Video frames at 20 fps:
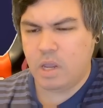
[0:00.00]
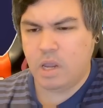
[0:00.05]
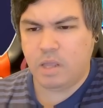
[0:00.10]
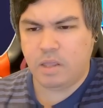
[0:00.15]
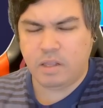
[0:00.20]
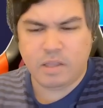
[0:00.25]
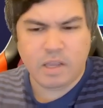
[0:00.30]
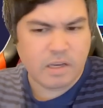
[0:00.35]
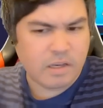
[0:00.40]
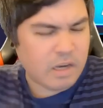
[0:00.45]
I
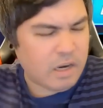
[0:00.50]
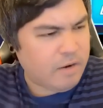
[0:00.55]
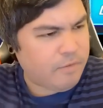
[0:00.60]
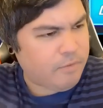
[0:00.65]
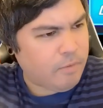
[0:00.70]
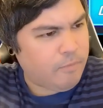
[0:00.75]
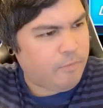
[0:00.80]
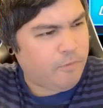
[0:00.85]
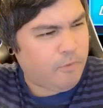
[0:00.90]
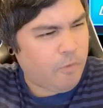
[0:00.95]
think they did it
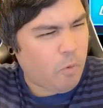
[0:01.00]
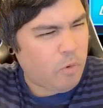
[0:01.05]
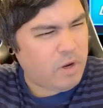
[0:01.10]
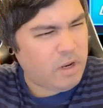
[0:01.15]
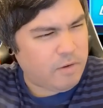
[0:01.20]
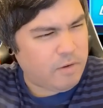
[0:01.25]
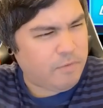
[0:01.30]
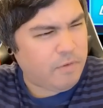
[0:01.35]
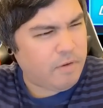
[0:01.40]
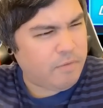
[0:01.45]
from
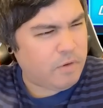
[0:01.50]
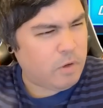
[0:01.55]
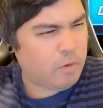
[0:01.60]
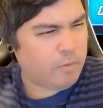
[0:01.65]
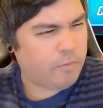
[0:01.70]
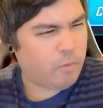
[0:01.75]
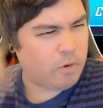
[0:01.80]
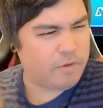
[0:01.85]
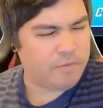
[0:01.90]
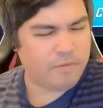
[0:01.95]
40 to 50 or
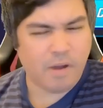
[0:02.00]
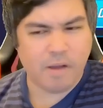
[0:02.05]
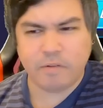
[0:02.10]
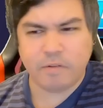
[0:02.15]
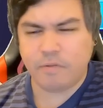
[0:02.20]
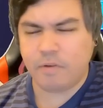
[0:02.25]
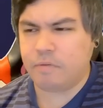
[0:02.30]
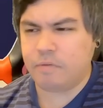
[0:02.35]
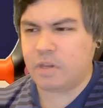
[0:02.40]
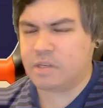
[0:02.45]
45 to
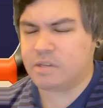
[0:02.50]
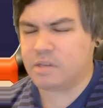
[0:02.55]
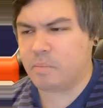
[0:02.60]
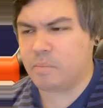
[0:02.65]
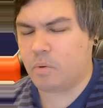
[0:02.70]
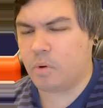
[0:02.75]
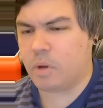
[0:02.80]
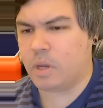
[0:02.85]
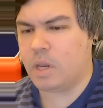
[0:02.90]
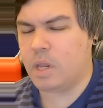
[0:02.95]
50 at some
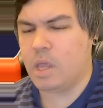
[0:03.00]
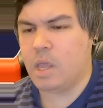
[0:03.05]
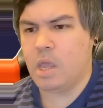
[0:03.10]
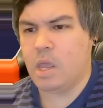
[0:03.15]
point.